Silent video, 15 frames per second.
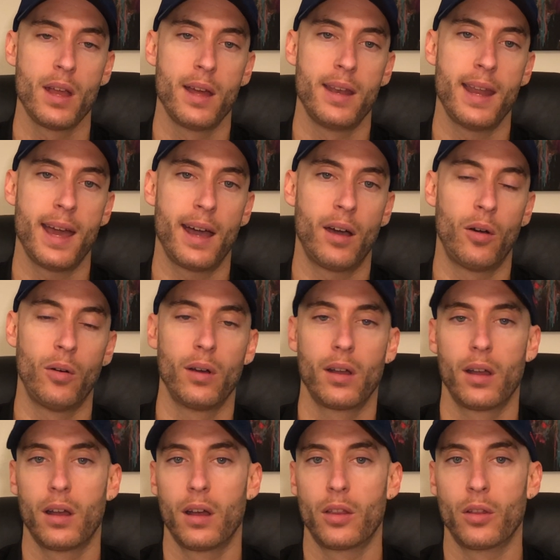
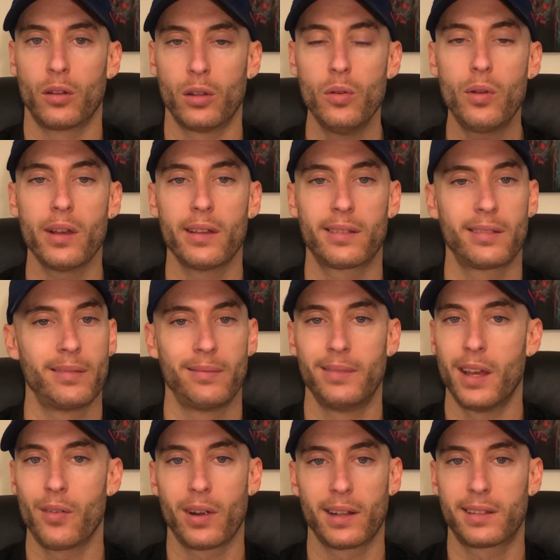Now, the Lucas
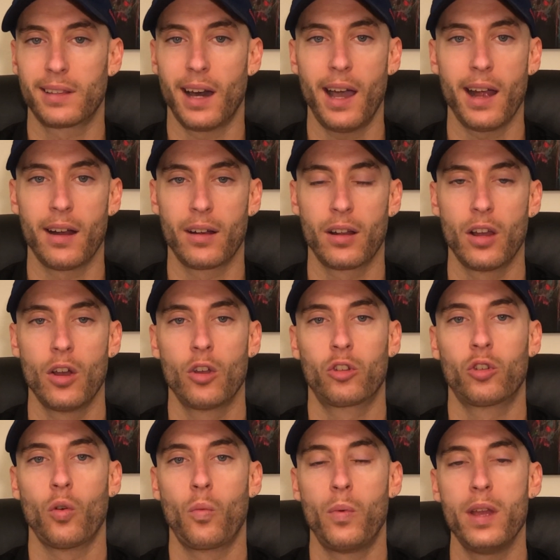never gets tired,
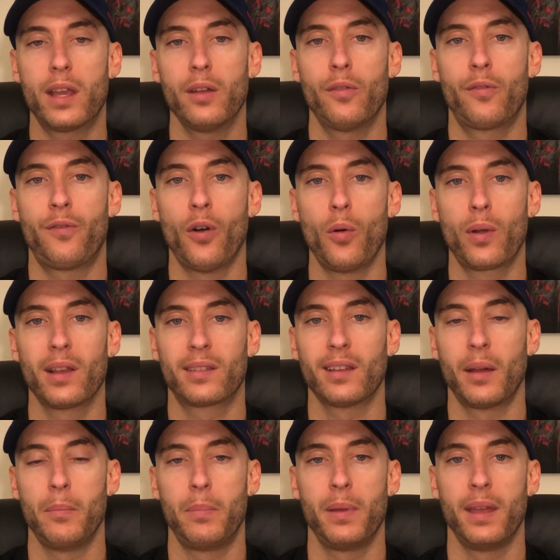so we can focus
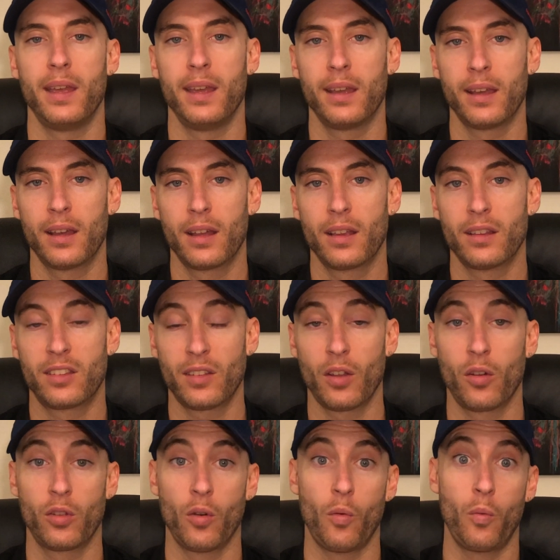on
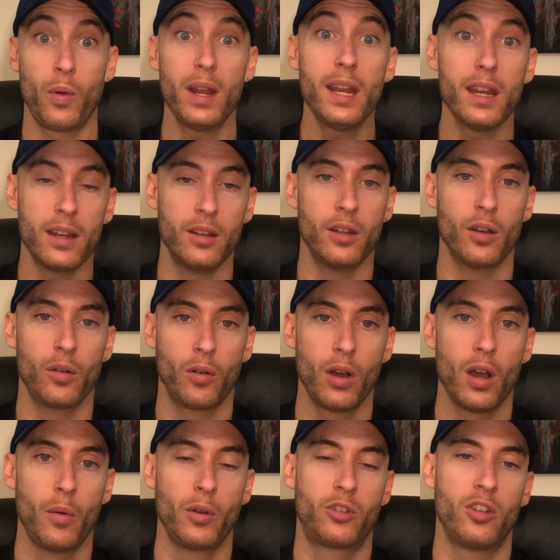so that what we need to do,
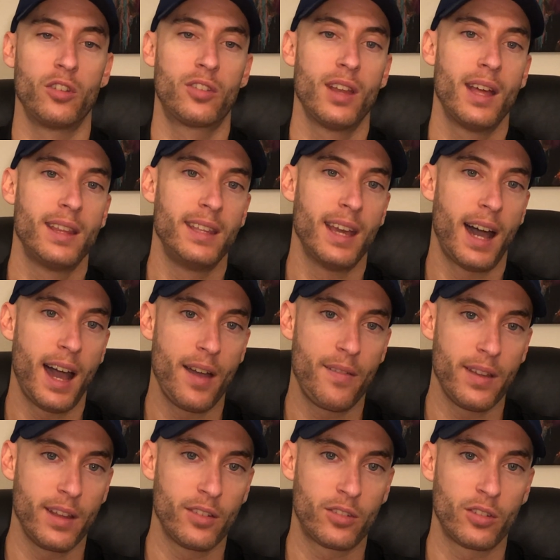which is the IV
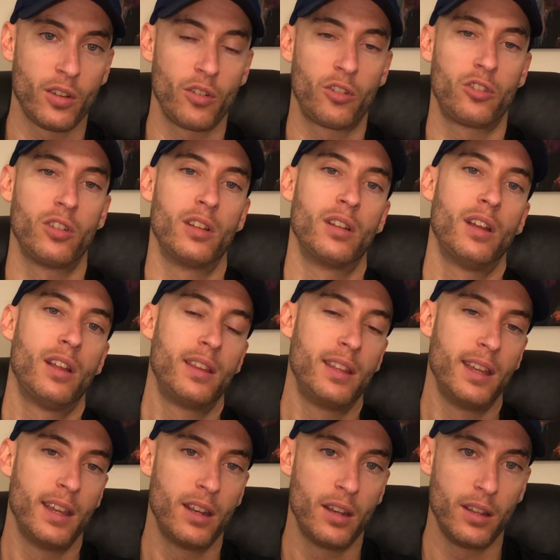insertion,
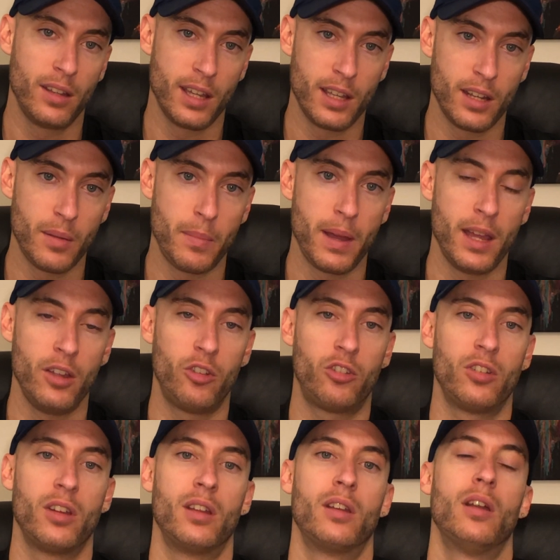the
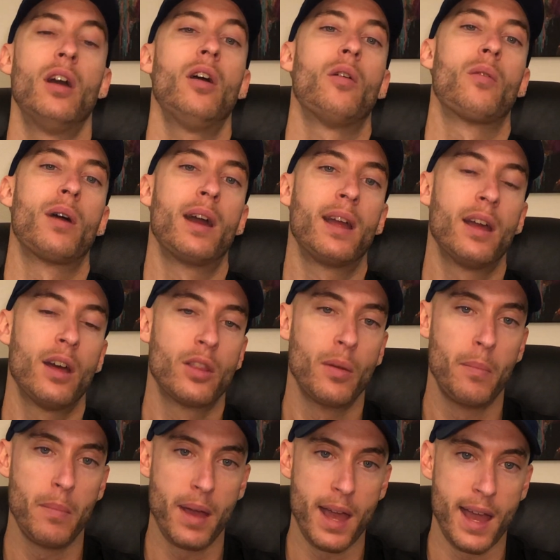intubation, right? The
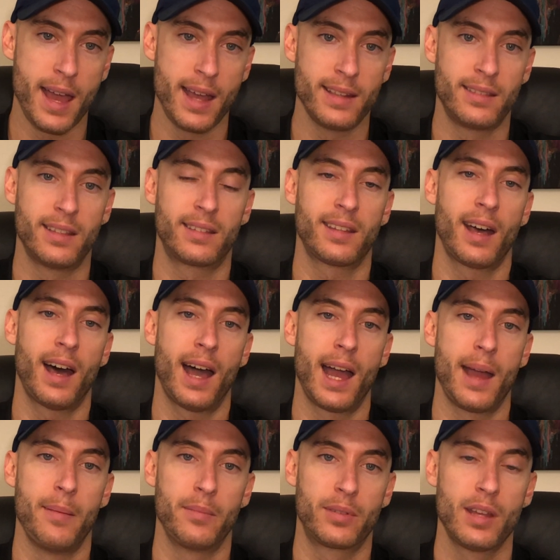med, the
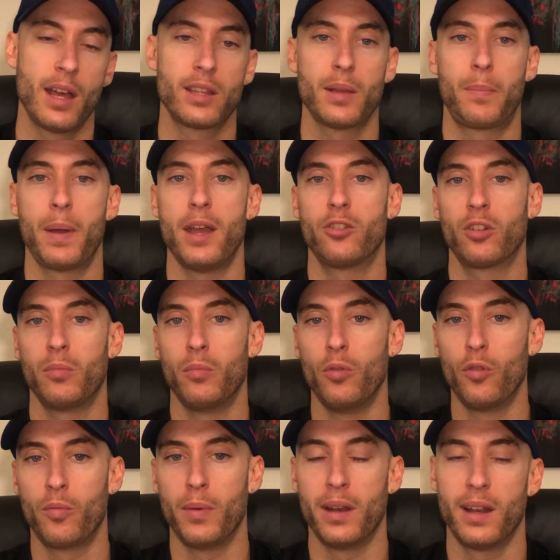times, the patient
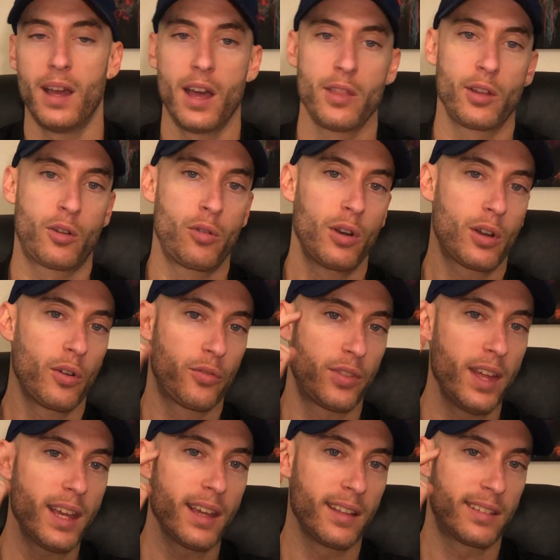movement, the critical
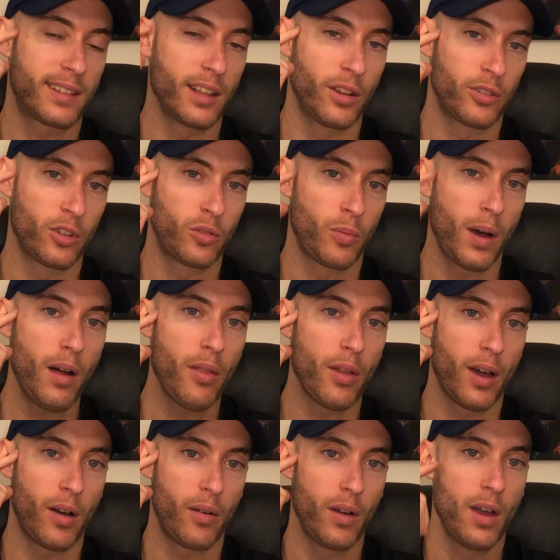thinking skills as well, though.